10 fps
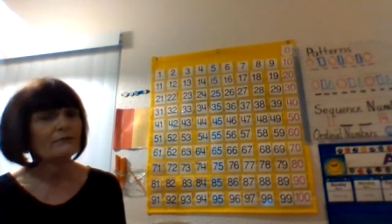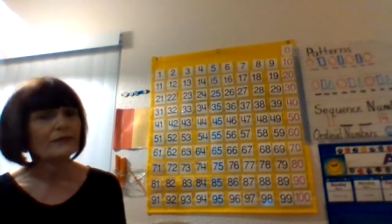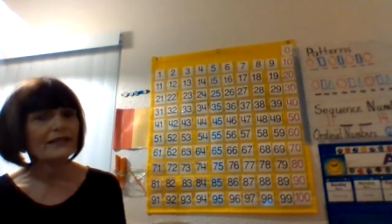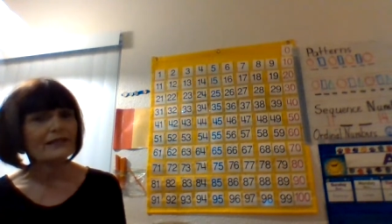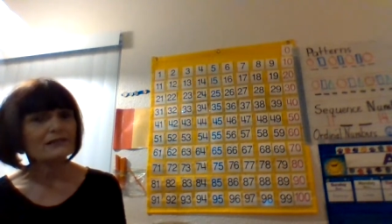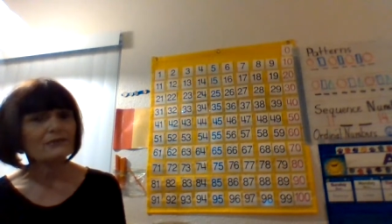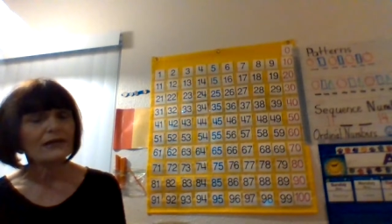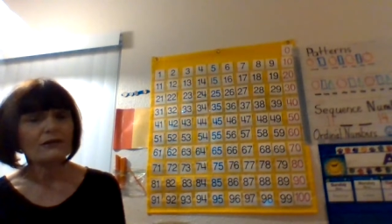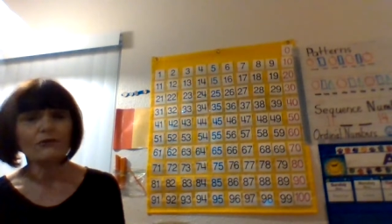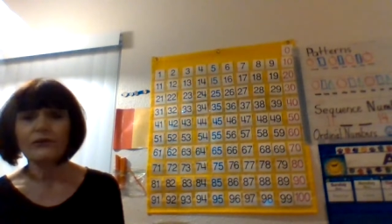But guess
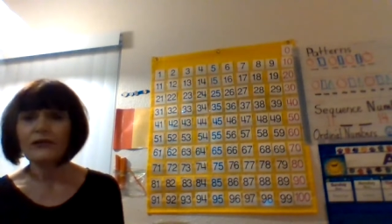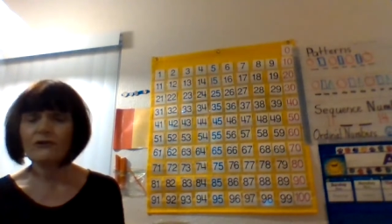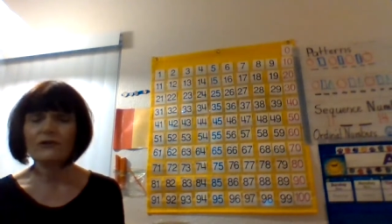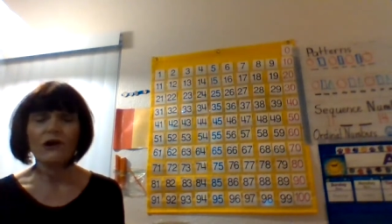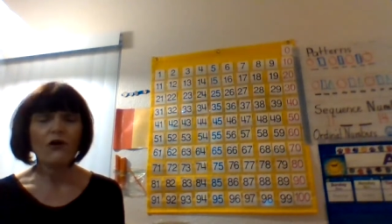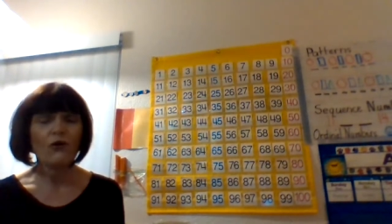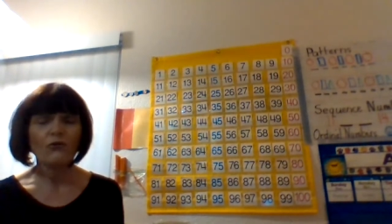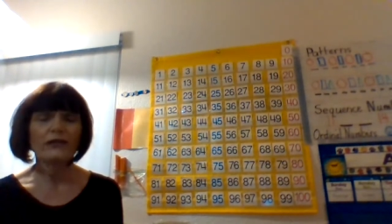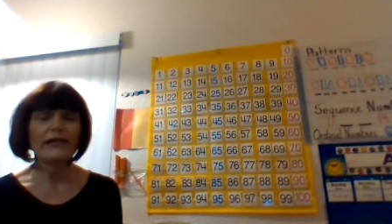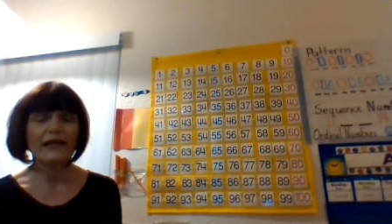what? We don't
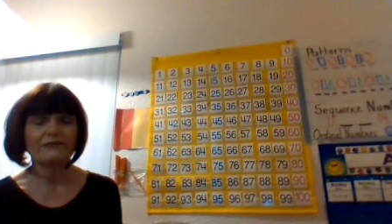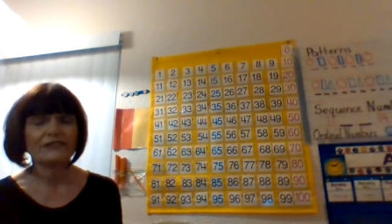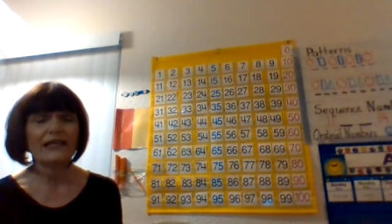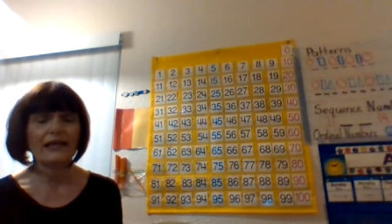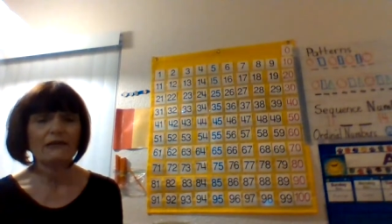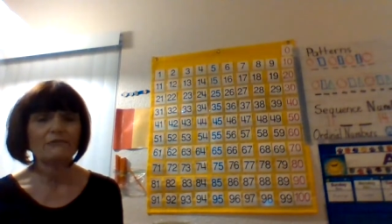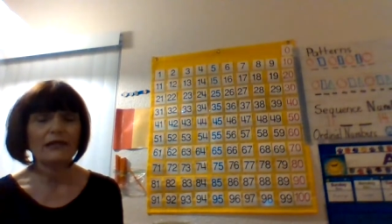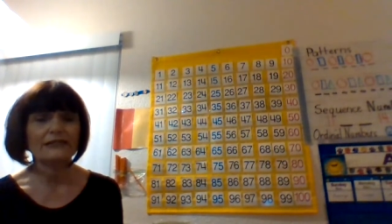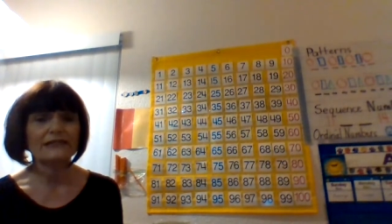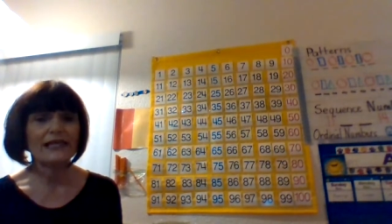only have to count
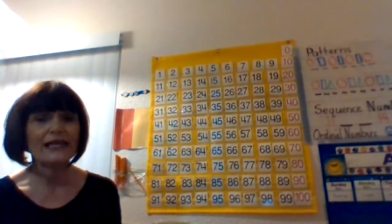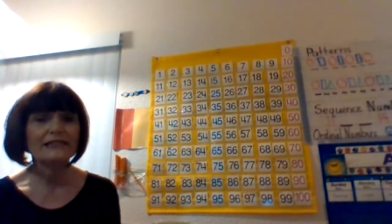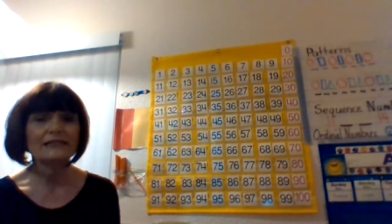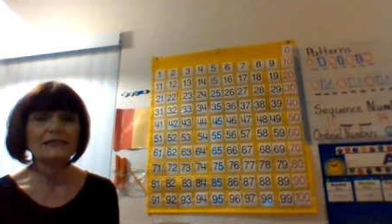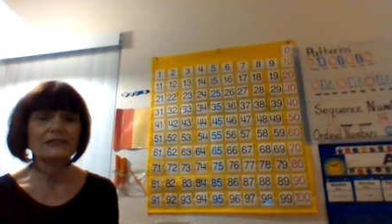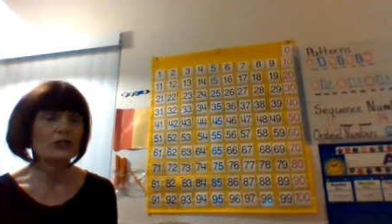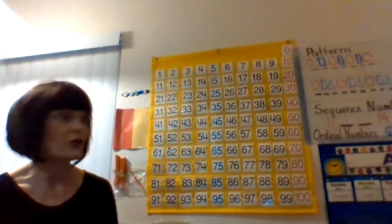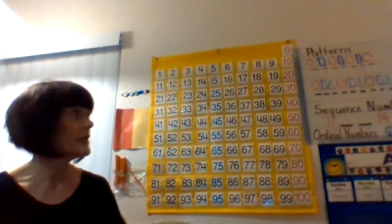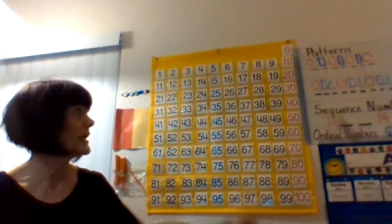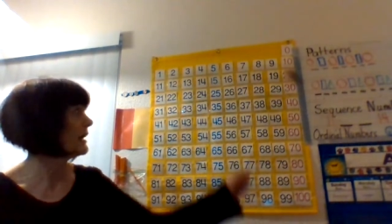by tens
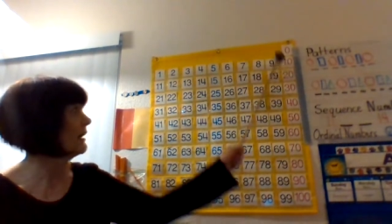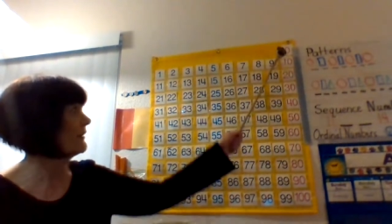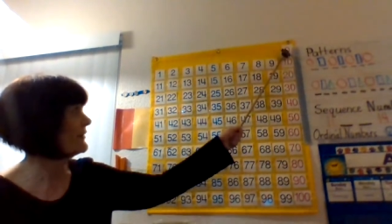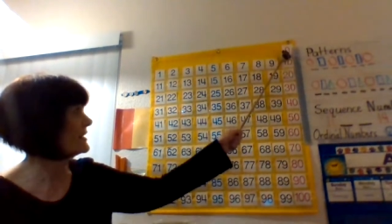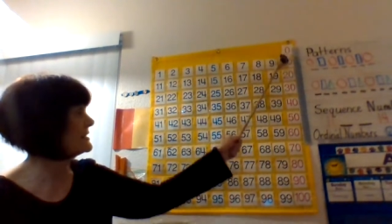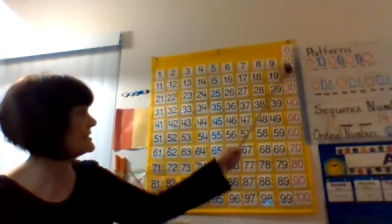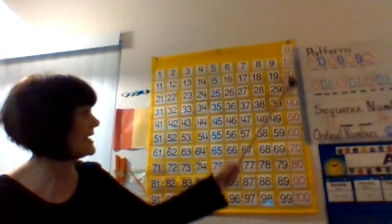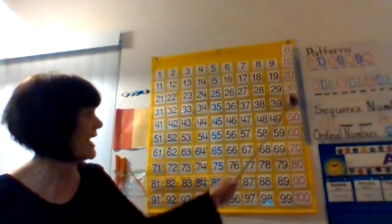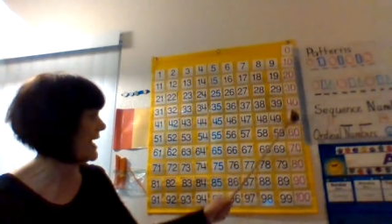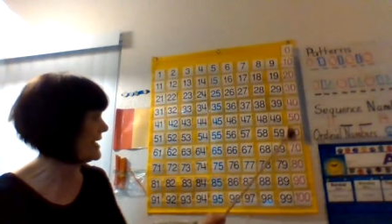starting on
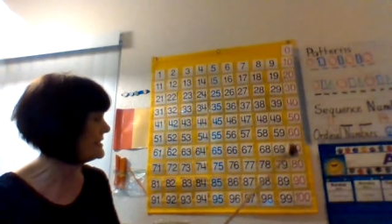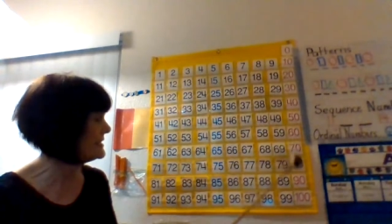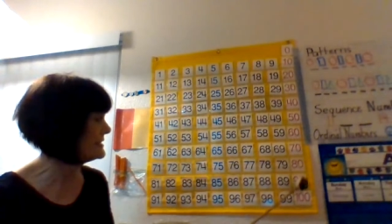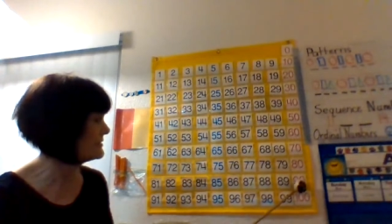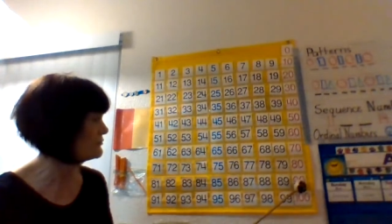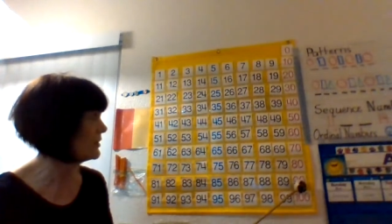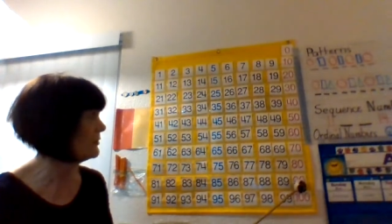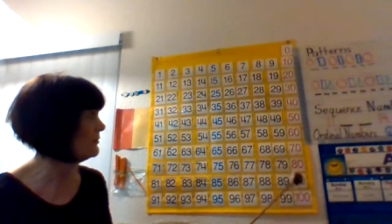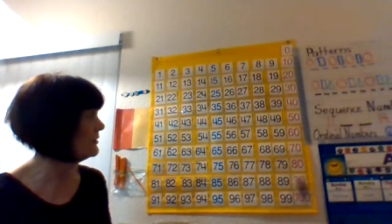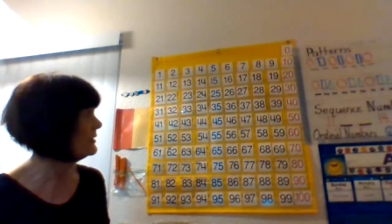the tens
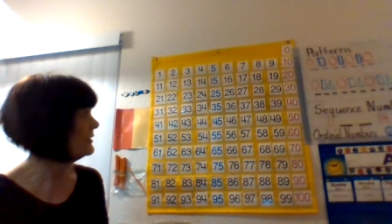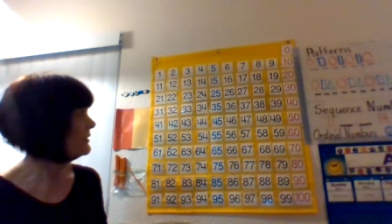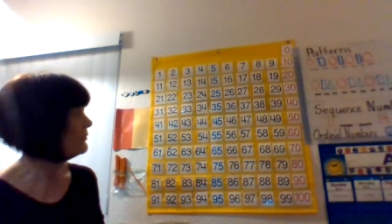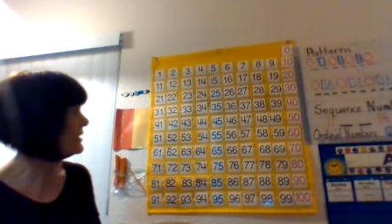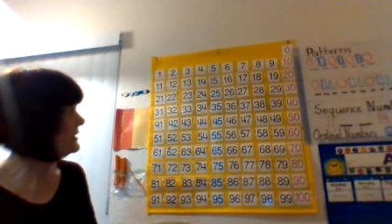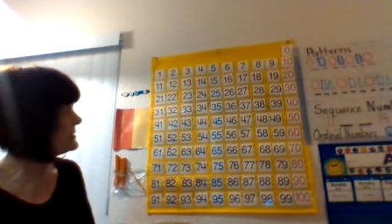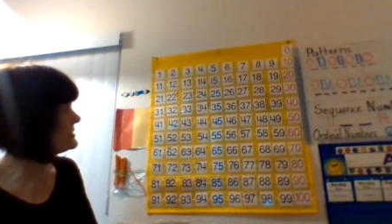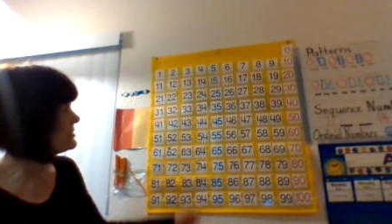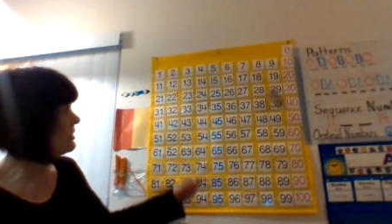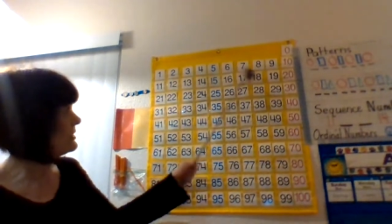row. We could
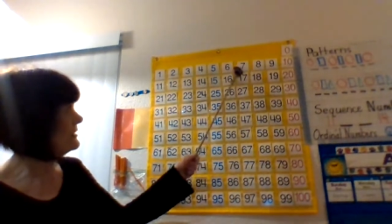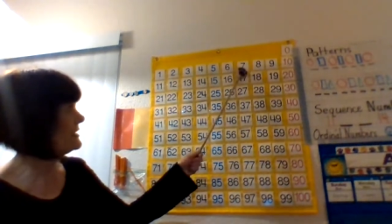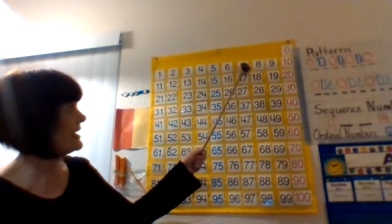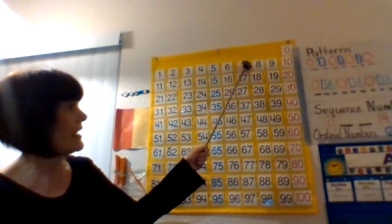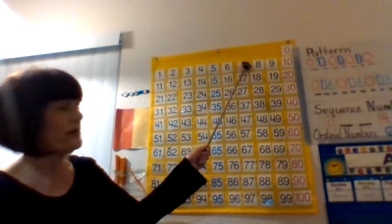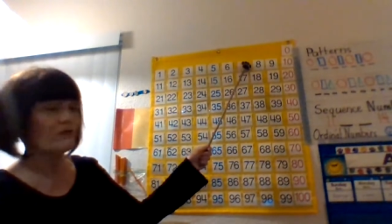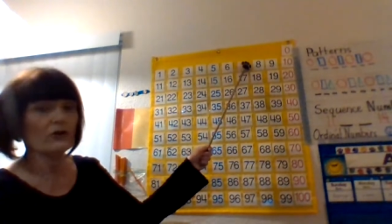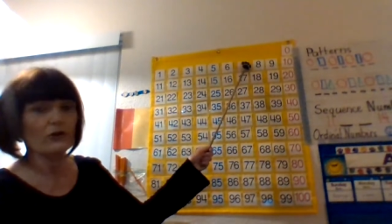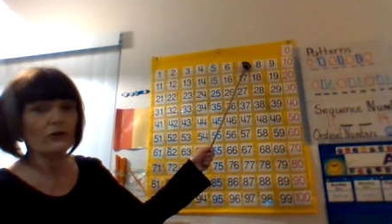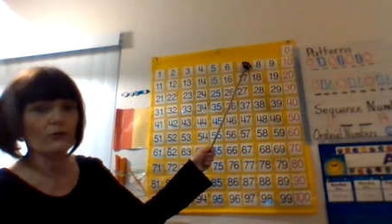start on the 8
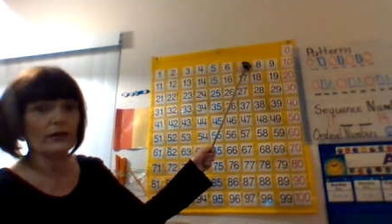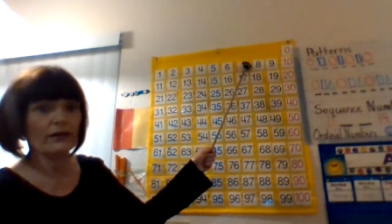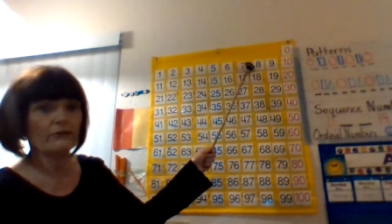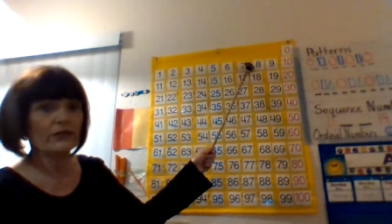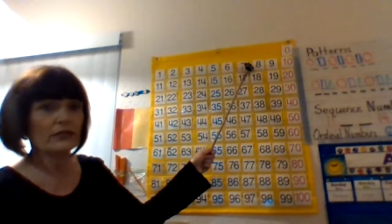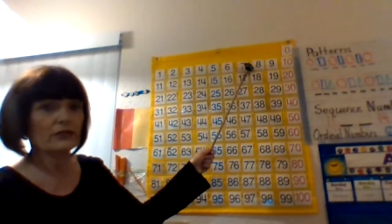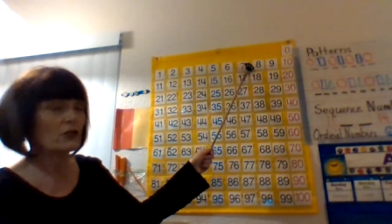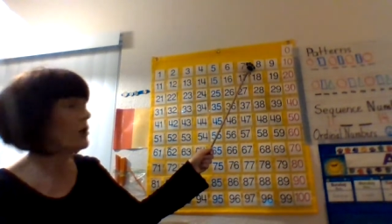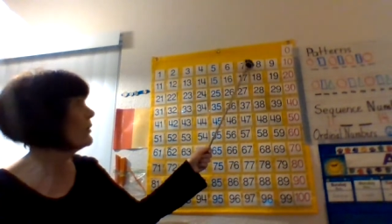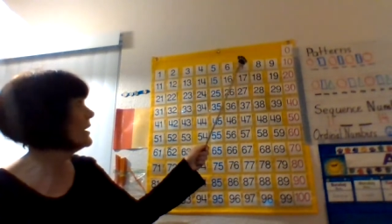row and we could
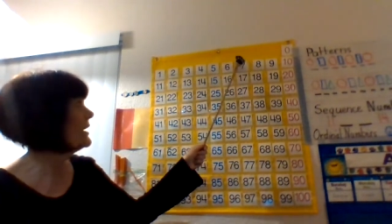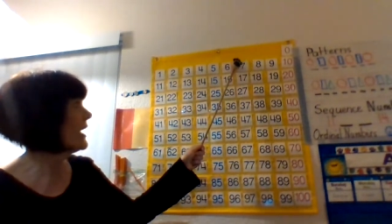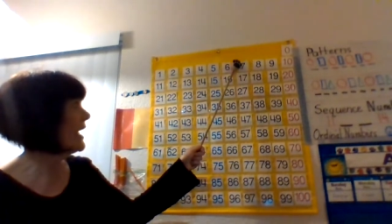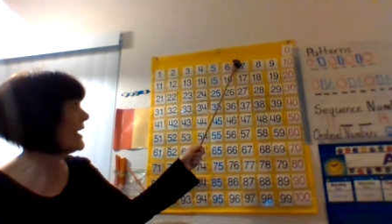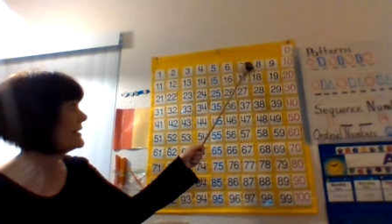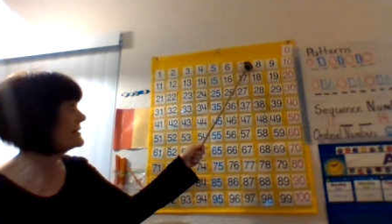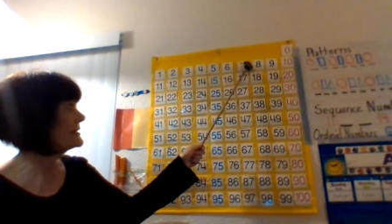go 8,